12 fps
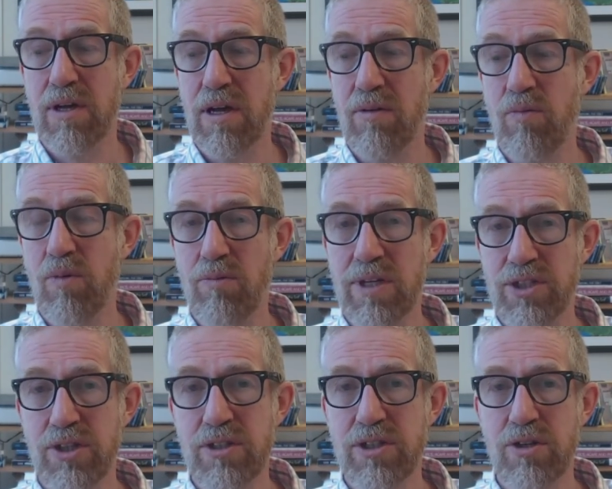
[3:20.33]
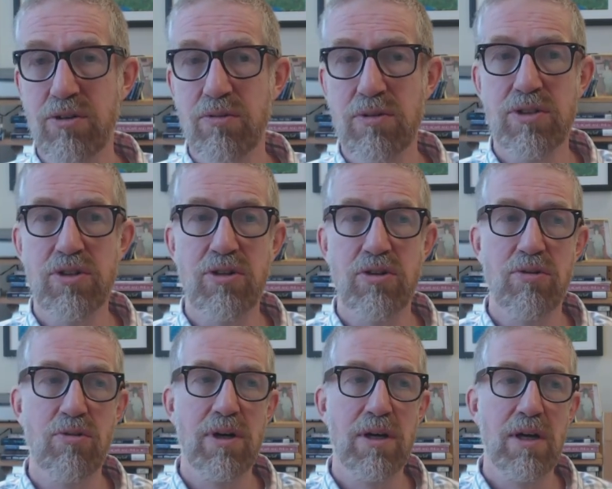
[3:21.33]
what we should do,
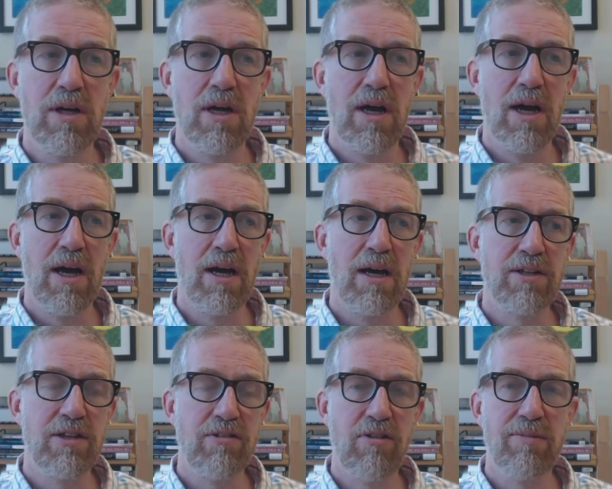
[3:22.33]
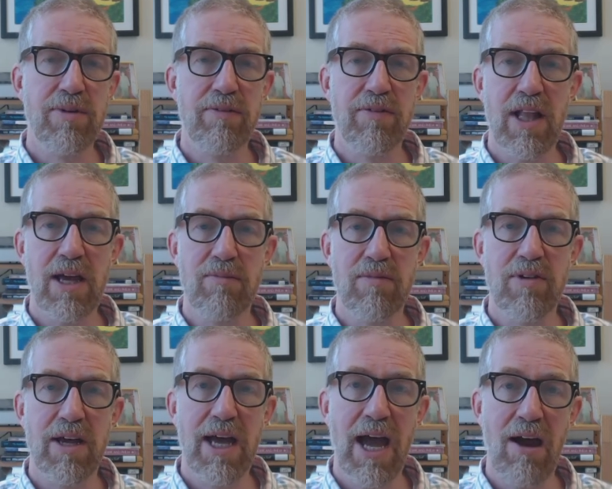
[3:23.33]
to Uh, descriptive claims,
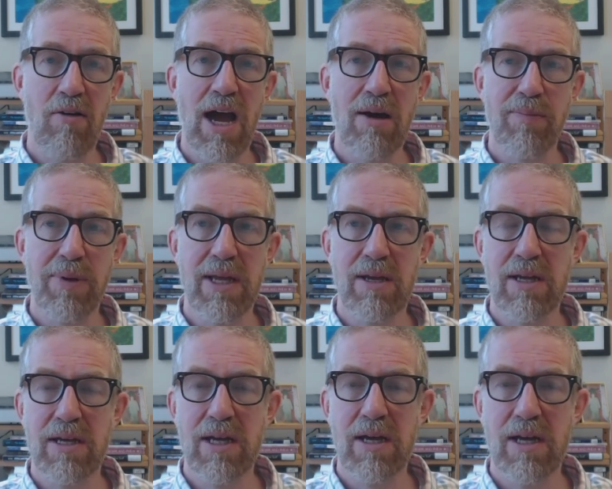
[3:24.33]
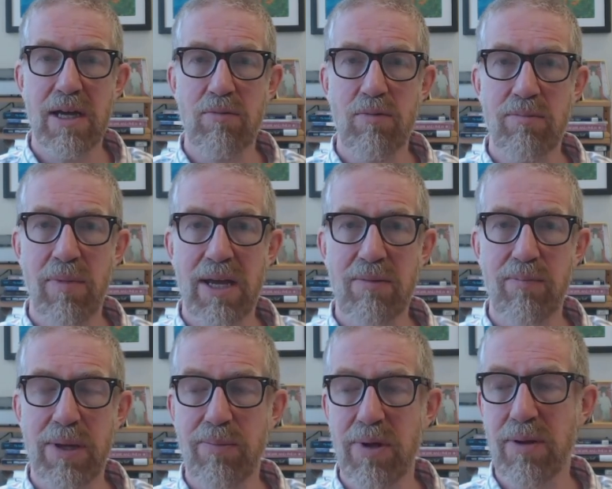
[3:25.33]
like how happy uh, it would make
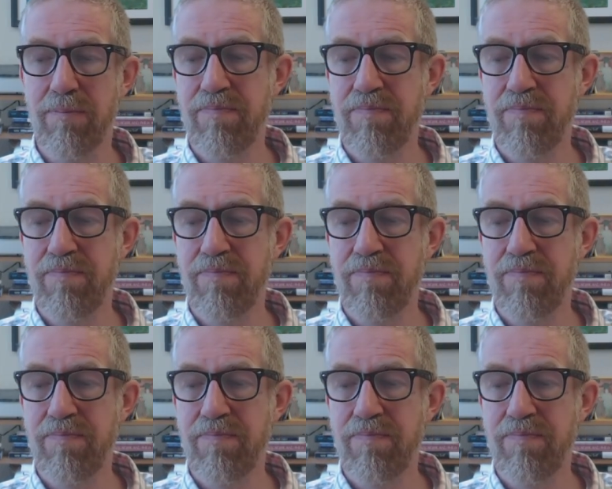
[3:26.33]
people.